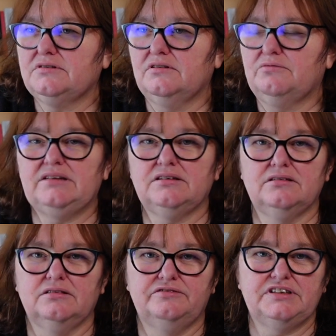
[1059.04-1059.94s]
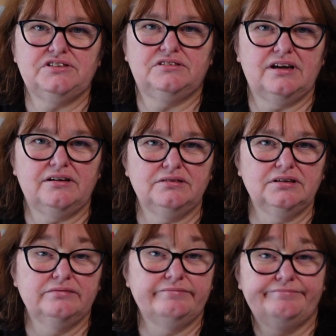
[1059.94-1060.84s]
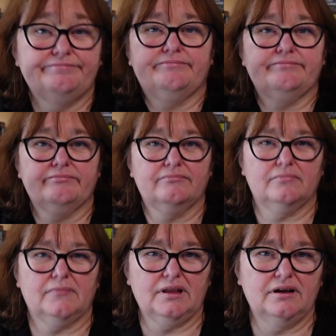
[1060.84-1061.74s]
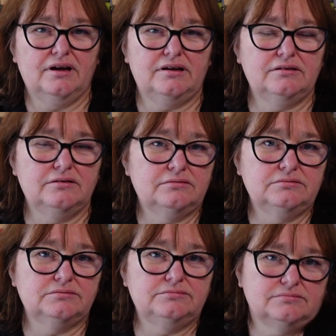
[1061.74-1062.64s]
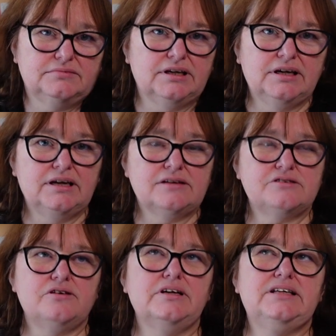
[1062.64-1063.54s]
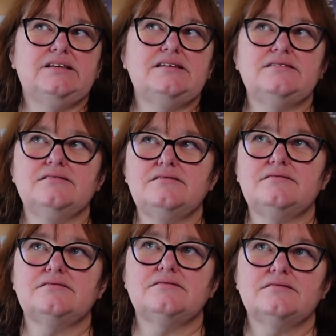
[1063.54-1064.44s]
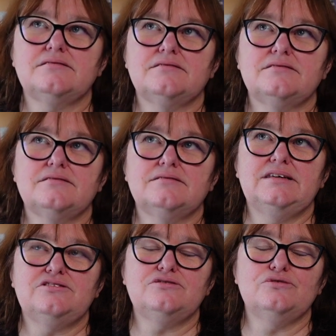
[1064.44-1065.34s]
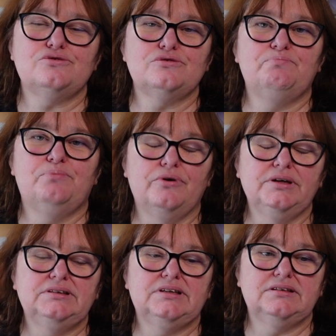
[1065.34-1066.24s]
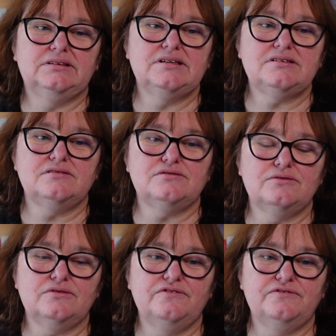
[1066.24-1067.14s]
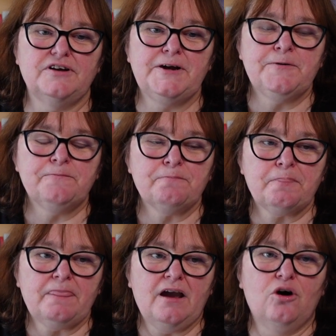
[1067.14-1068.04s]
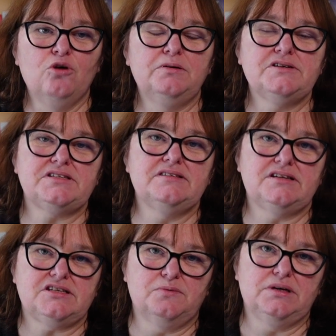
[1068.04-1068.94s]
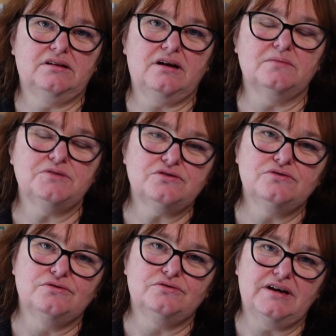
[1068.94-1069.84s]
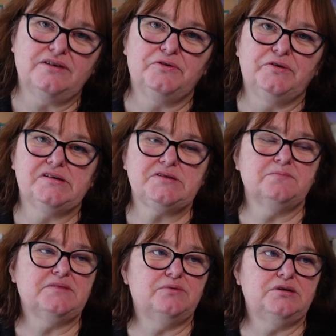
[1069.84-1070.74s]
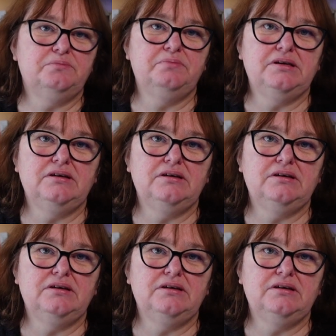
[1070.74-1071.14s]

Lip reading: radical vegetarian. I know. So it isn't, that's just a point, that there's a sort of hopelessness when it comes to terrorism. There will